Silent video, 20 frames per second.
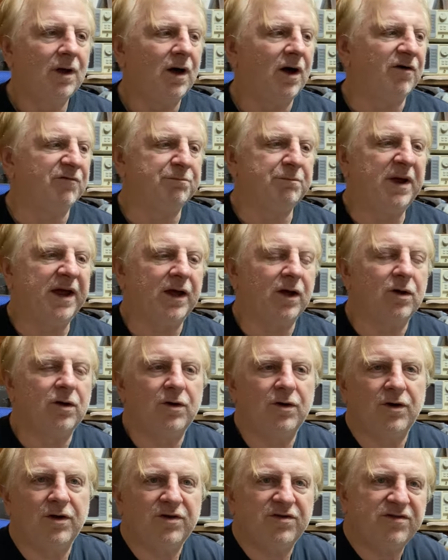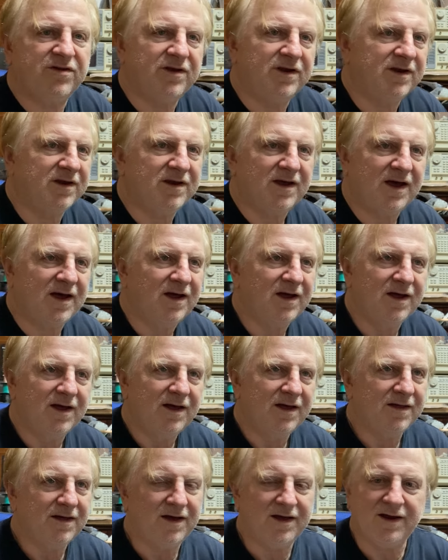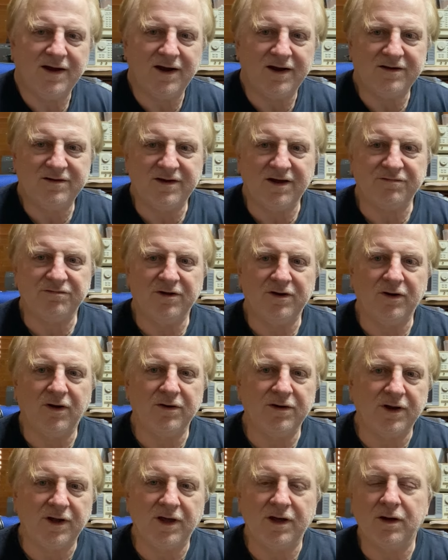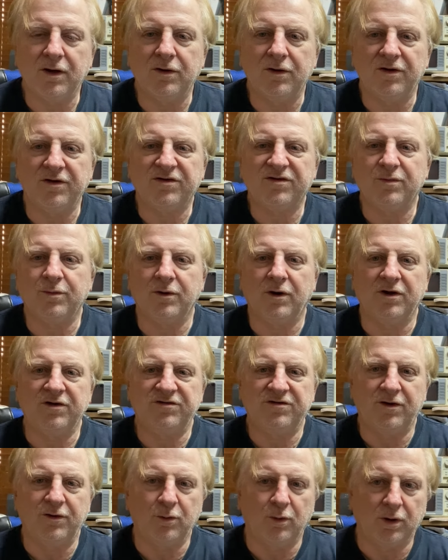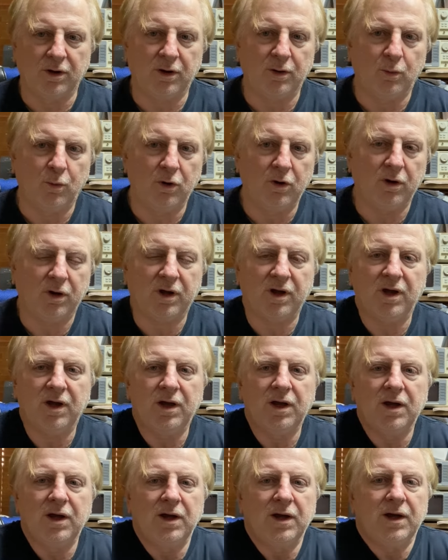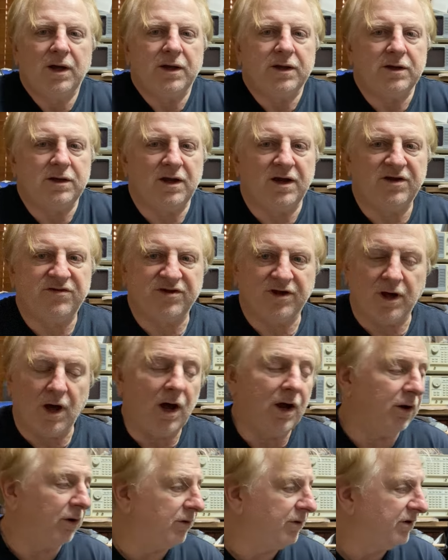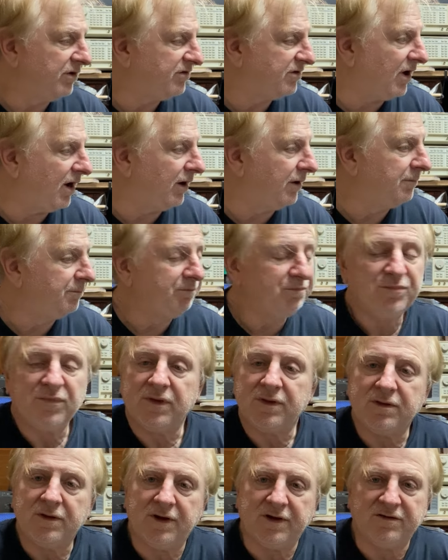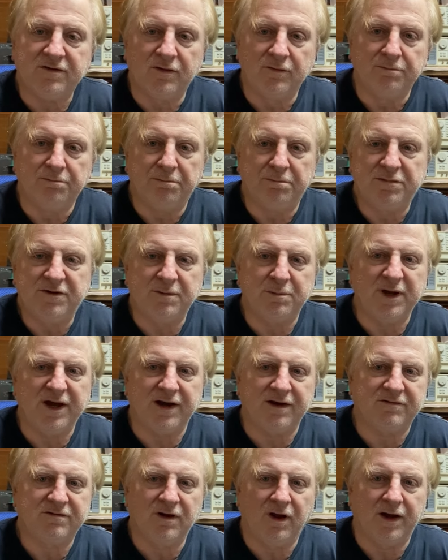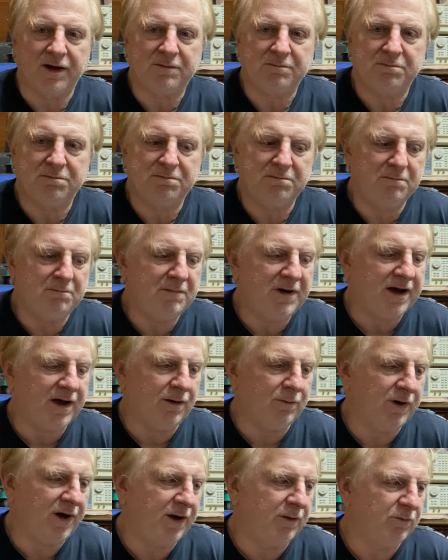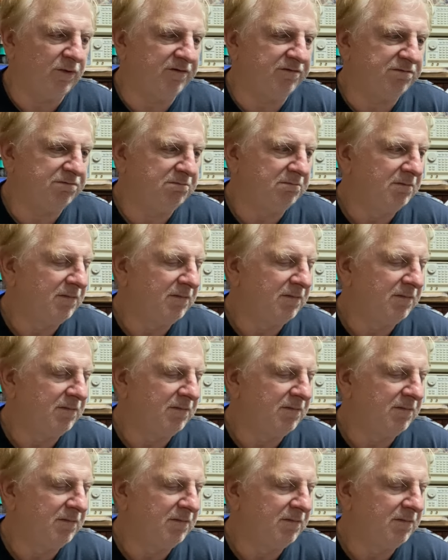of megahertz, and definitely not in the gigahertz where I used to do a lot of work years ago. So it's all, to me, it's like mucking around with